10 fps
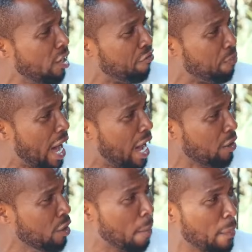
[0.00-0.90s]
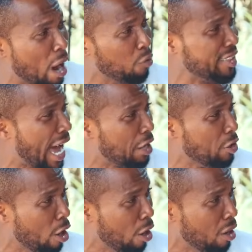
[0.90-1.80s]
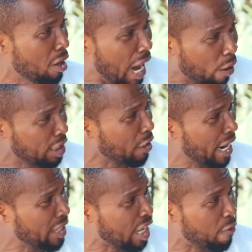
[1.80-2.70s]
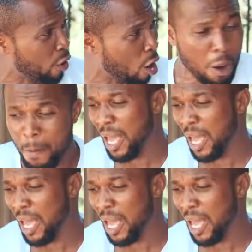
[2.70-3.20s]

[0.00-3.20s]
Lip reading: my love back? Papa, I will die, yo! I will kill myself, yo!